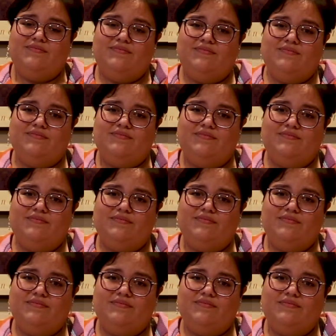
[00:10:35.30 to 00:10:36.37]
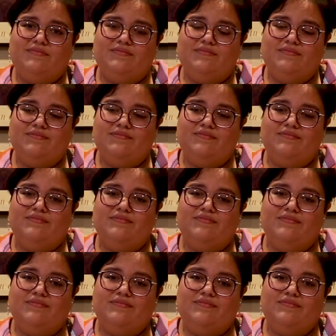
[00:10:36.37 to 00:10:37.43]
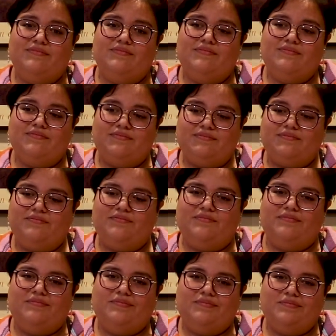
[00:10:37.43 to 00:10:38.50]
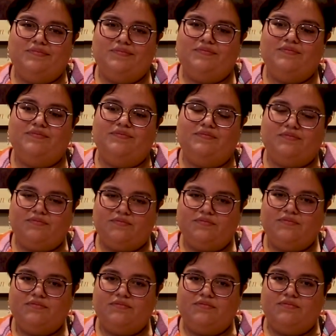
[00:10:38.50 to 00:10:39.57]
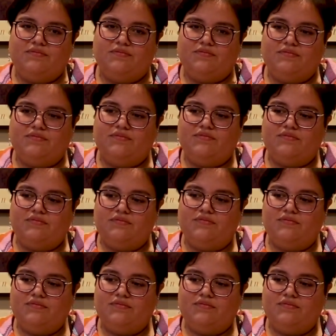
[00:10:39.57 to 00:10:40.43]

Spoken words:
(silent)